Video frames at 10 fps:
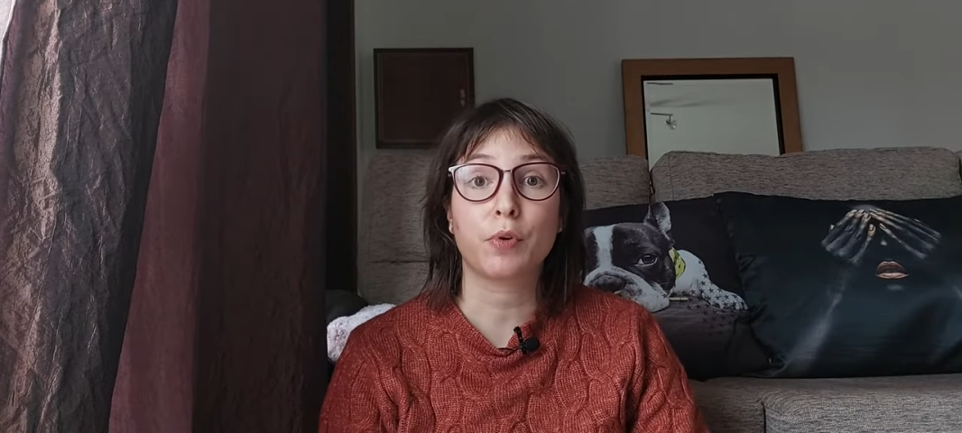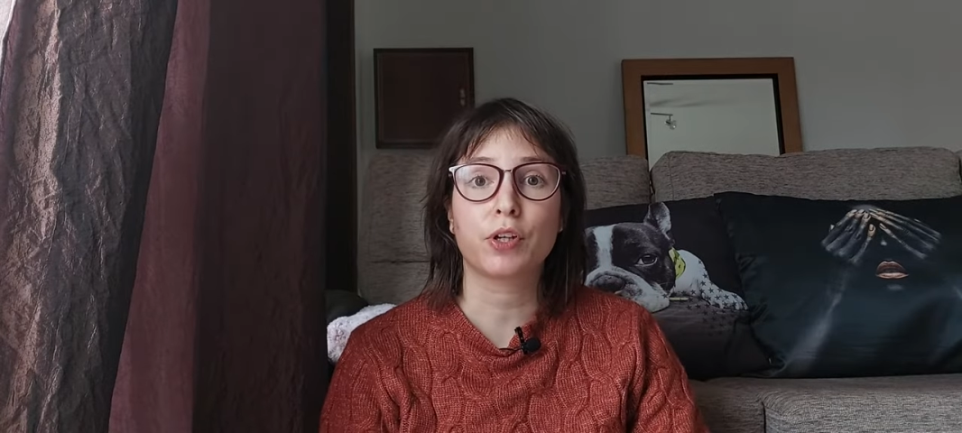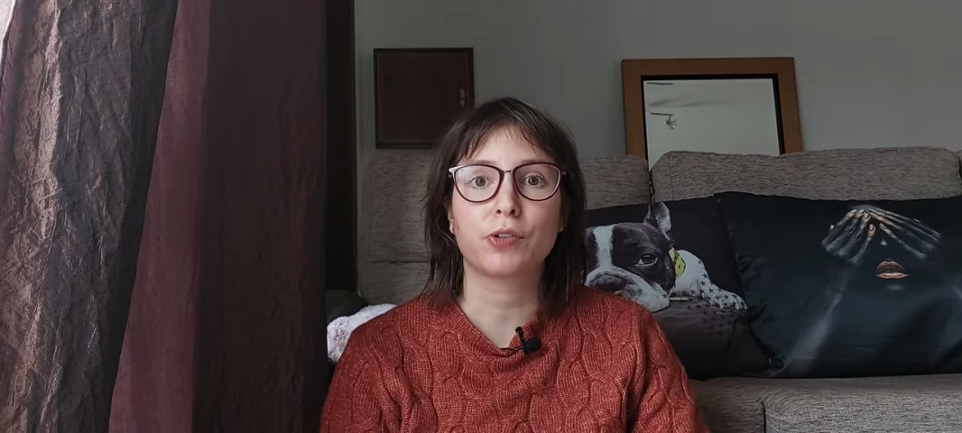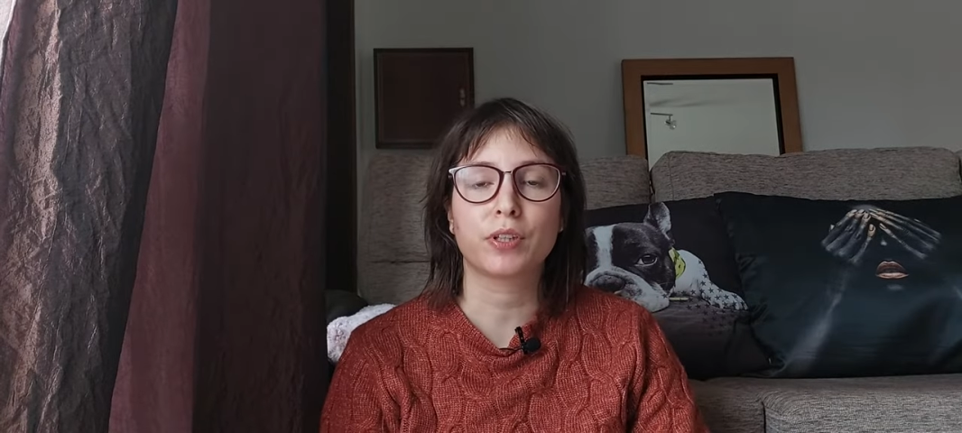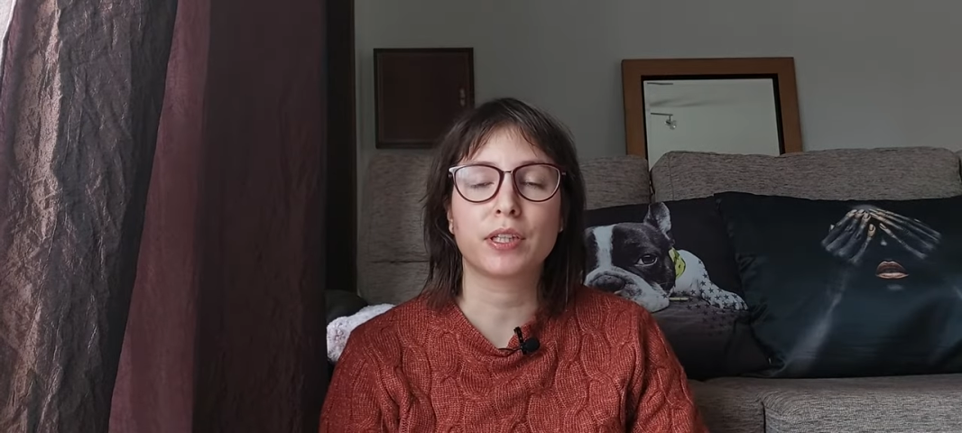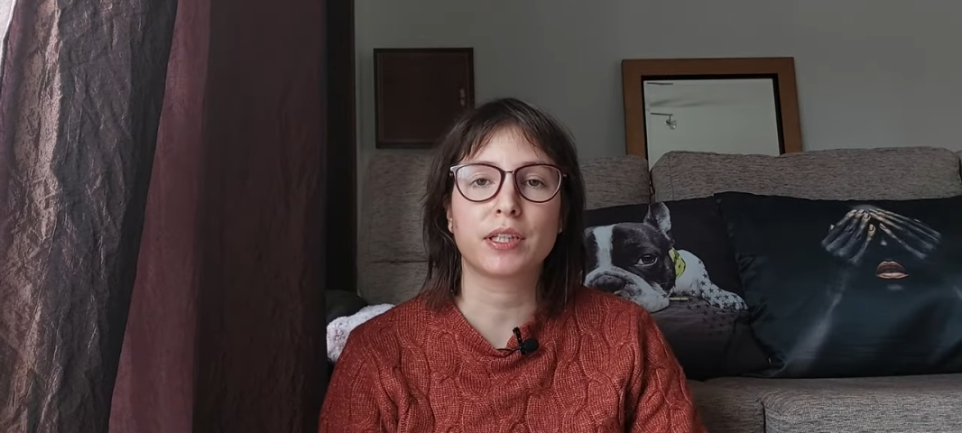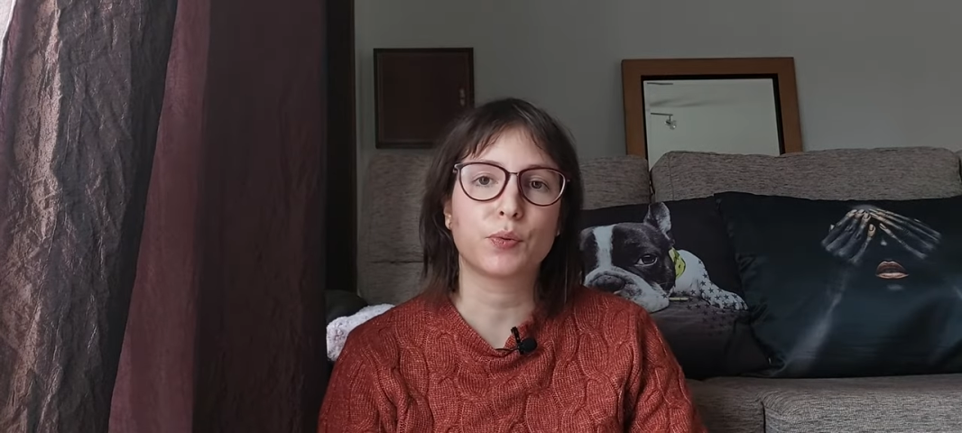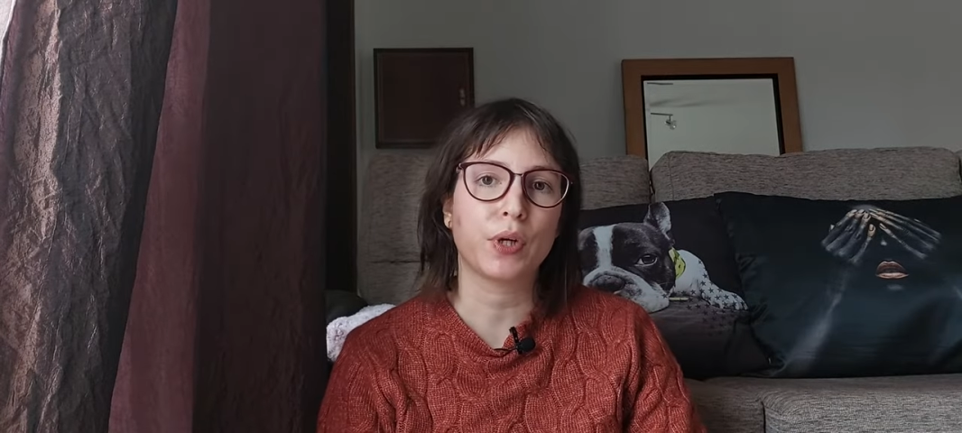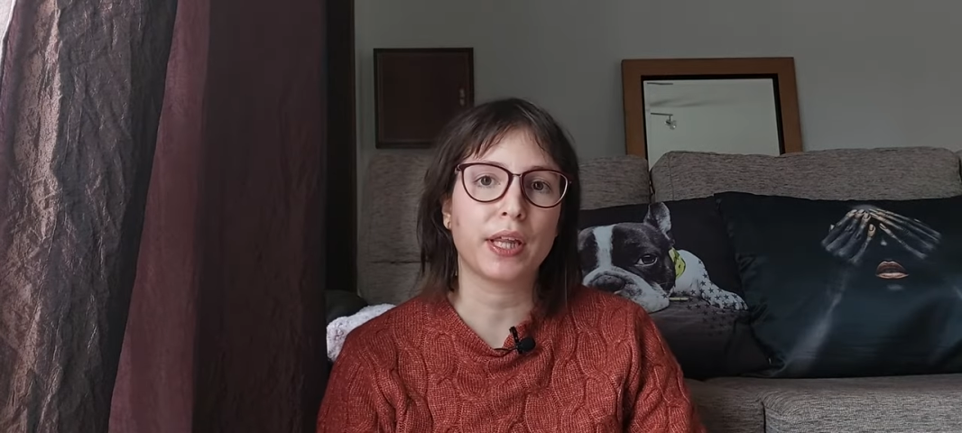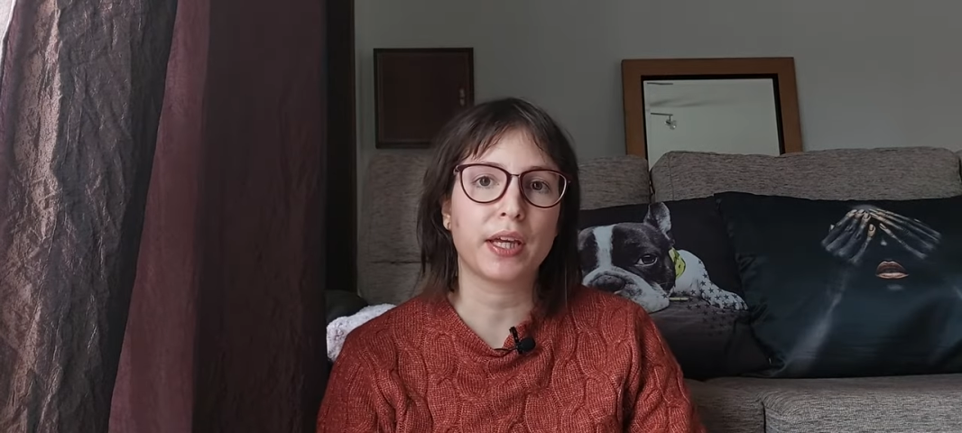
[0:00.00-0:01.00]
currently
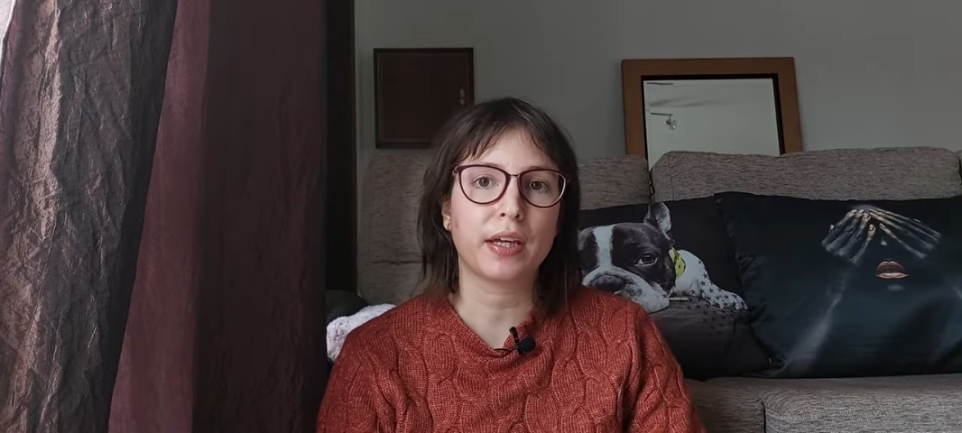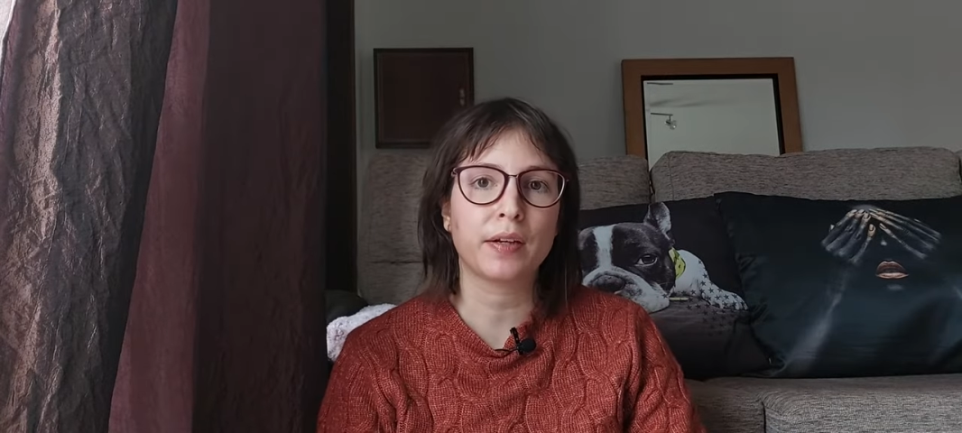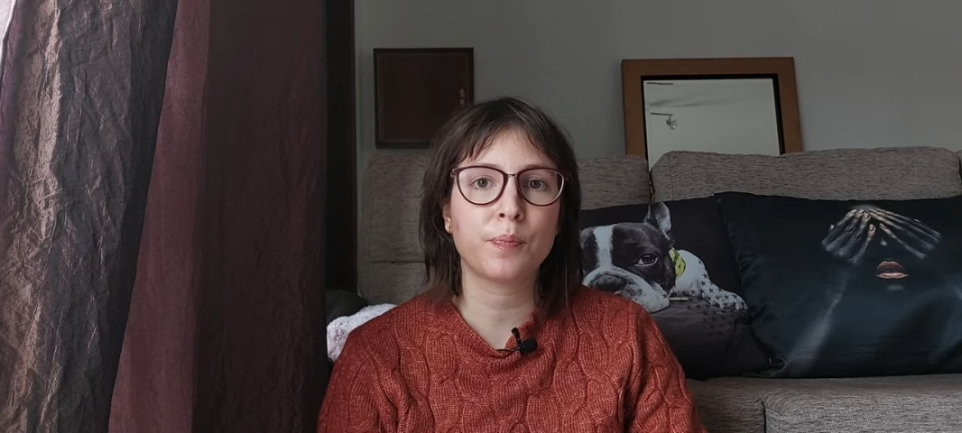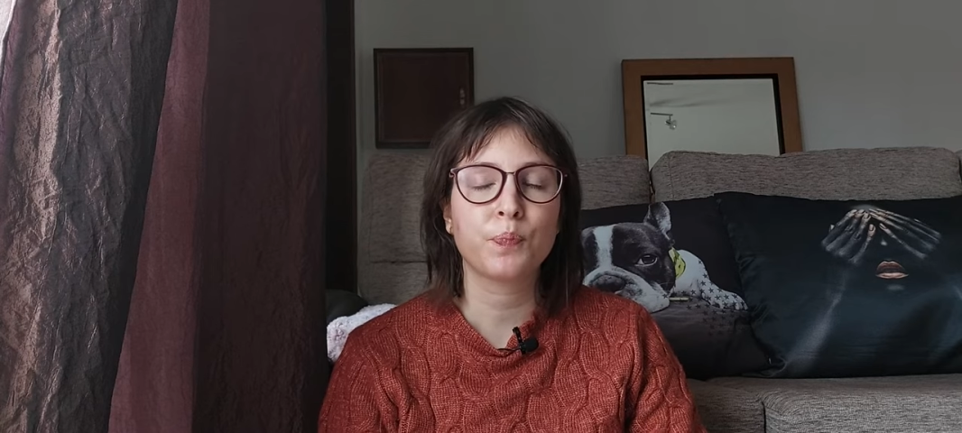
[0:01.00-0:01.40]
reading.